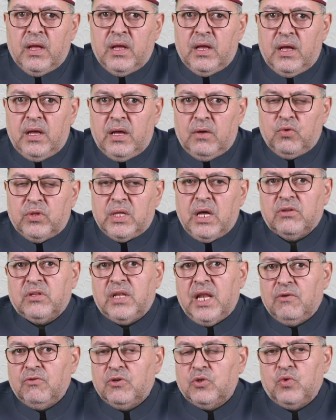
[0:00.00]
Without
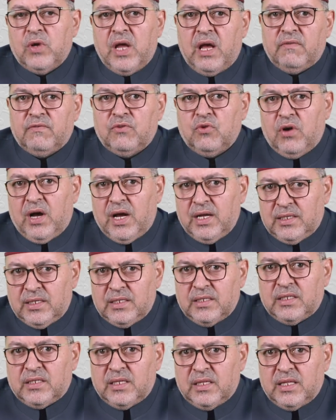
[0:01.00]
language, we have no
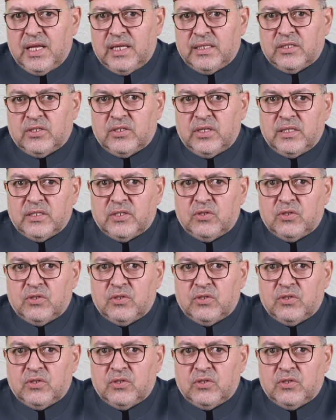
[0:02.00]
identity, that's it.